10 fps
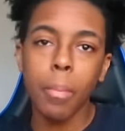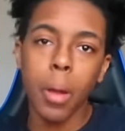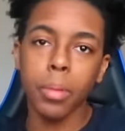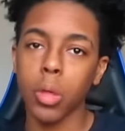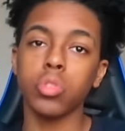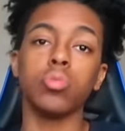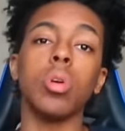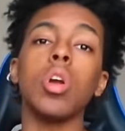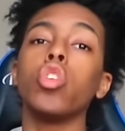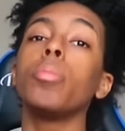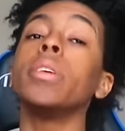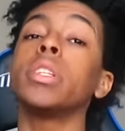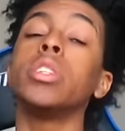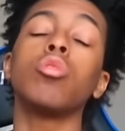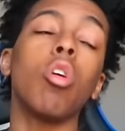I'm not playing with you. You better
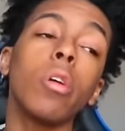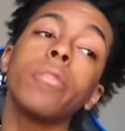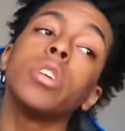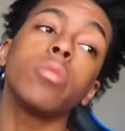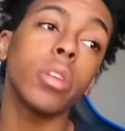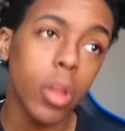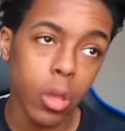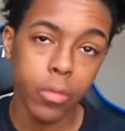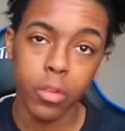send it to all your friends right now, you